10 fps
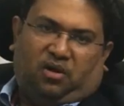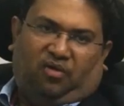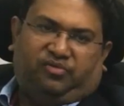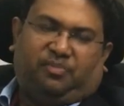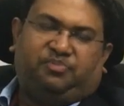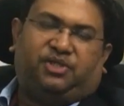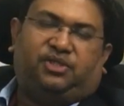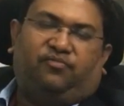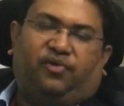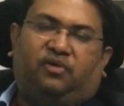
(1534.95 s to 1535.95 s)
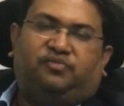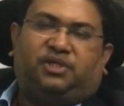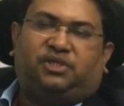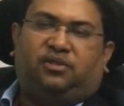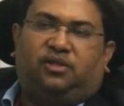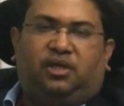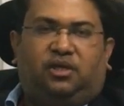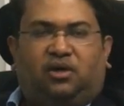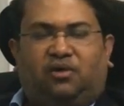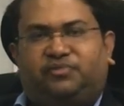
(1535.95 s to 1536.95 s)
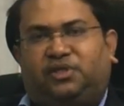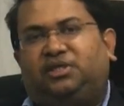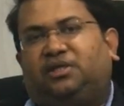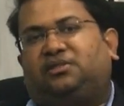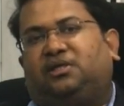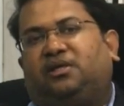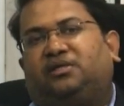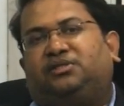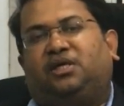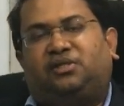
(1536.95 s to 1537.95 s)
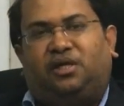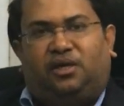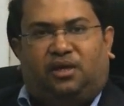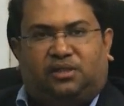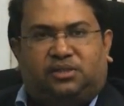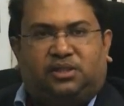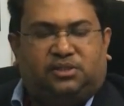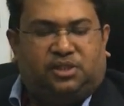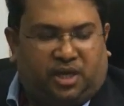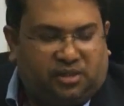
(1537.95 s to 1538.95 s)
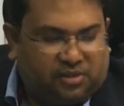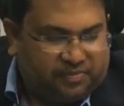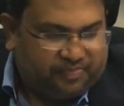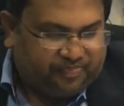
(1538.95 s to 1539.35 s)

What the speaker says: of subsection 1 of section 3 of CGST and SGST Act,